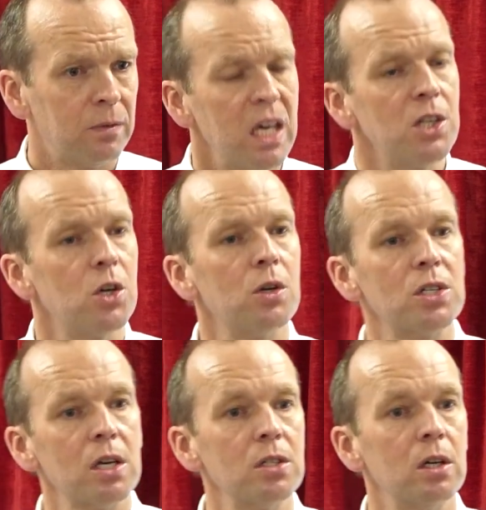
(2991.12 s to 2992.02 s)
Then Judas
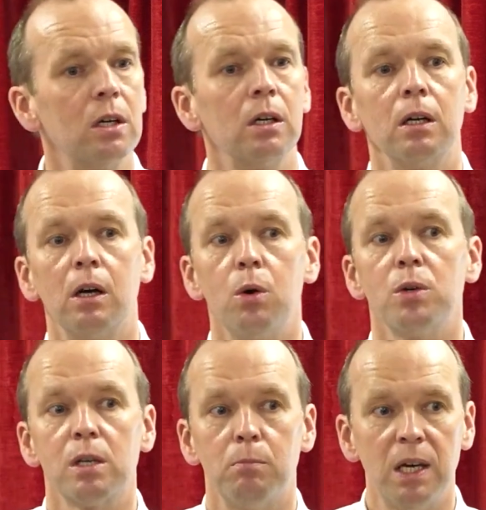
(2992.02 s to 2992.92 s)
says, Oh,
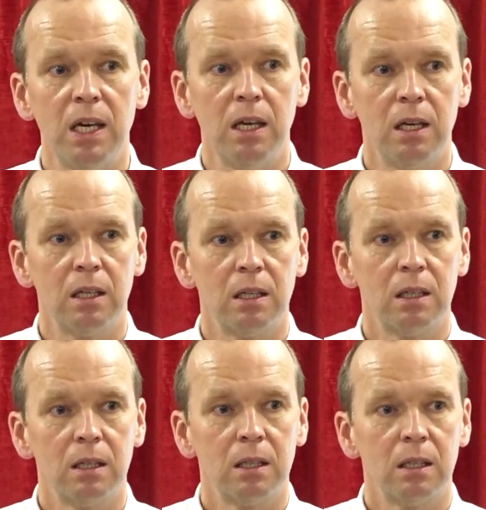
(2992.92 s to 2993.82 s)
is it me?
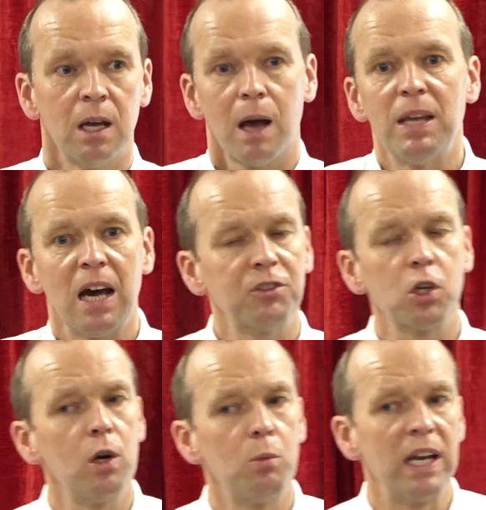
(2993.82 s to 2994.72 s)
I mean,
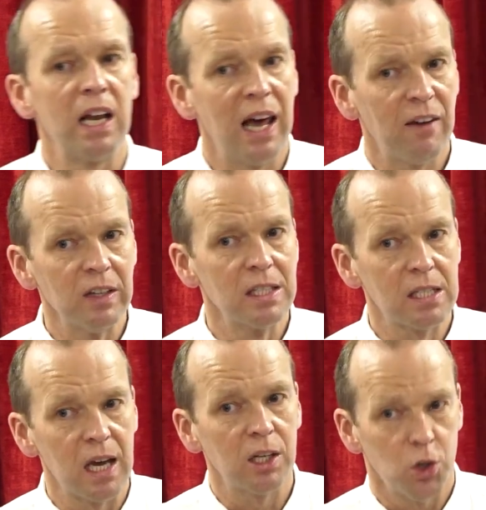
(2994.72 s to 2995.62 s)
after all, when 11
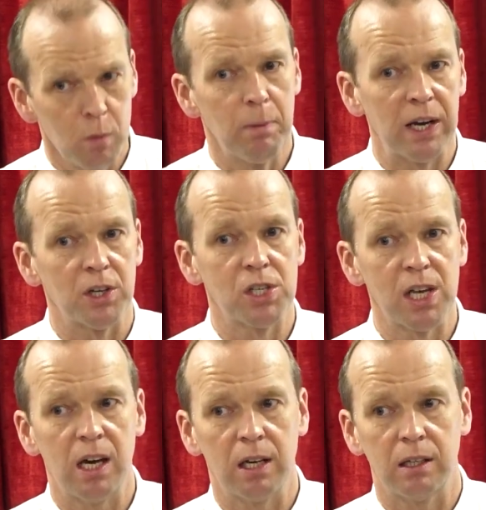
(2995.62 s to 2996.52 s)
say it, you better
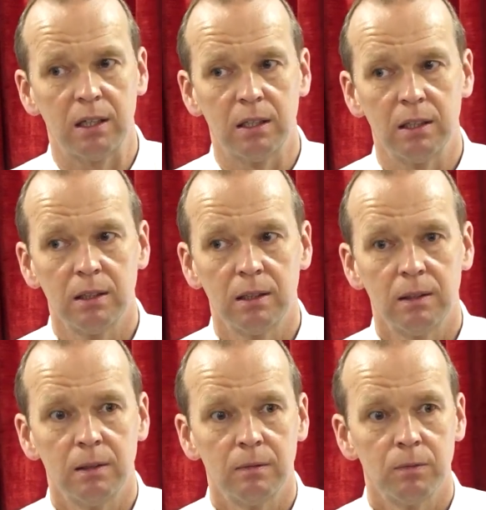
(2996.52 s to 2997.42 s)
say it.
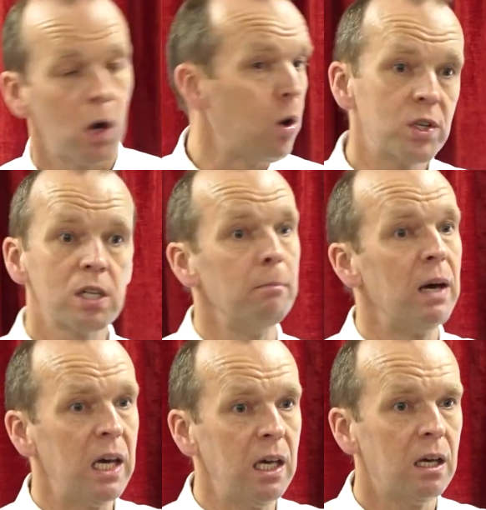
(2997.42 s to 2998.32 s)
Oh, is it
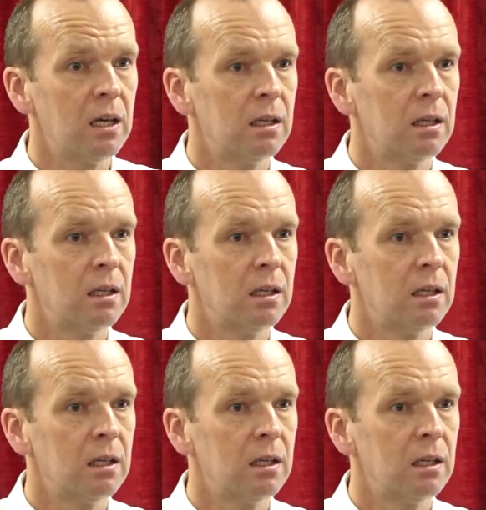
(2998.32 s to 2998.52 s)
me?